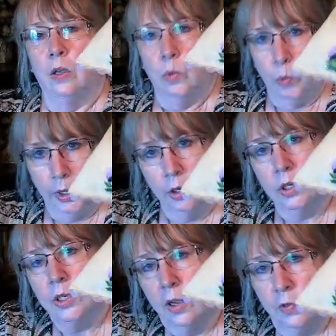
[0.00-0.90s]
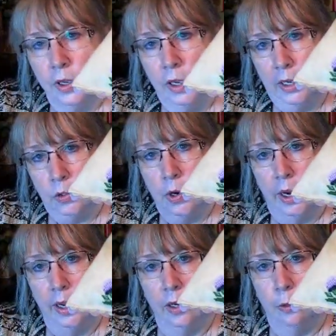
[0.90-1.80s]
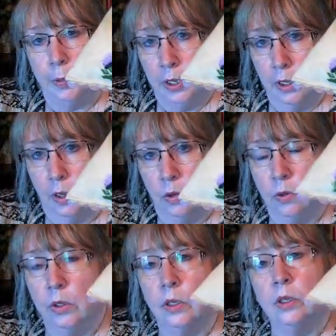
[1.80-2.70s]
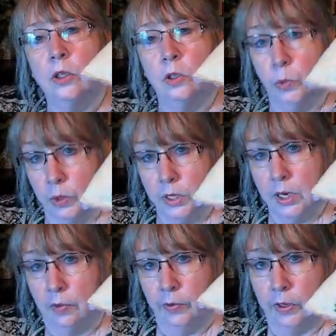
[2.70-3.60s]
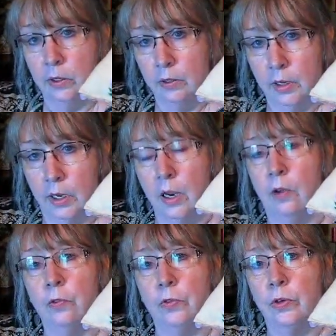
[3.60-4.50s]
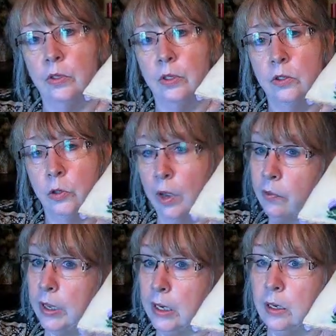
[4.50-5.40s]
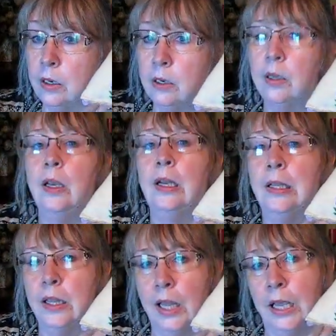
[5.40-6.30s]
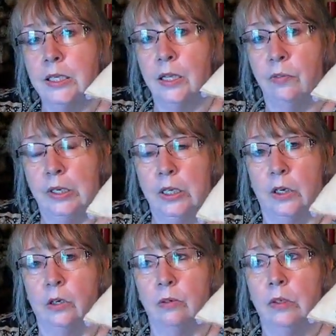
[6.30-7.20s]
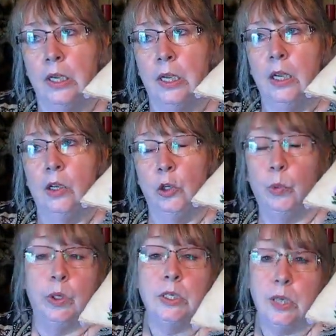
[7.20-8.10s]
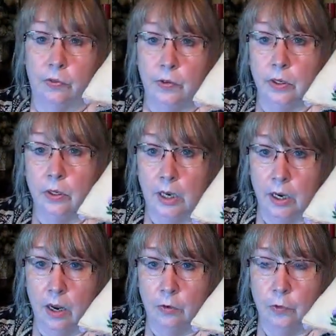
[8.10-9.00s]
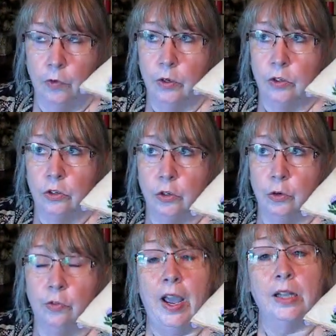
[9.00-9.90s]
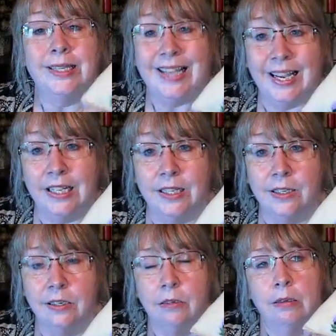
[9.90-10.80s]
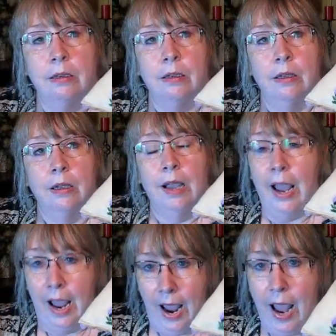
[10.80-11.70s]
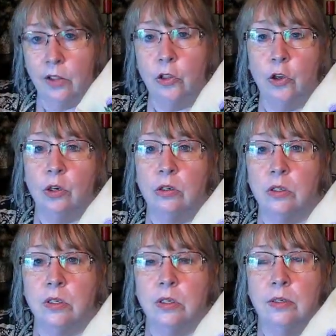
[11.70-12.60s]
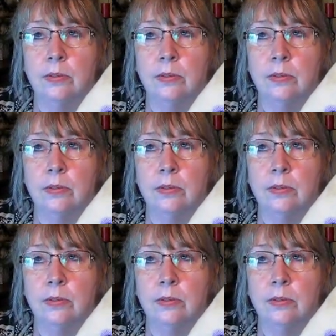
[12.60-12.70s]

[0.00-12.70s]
When you're stuffing a triangle pillow, you will stuff it enough to have eaten the Thanksgiving dinner. You will stuff it enough to have had seconds and thirds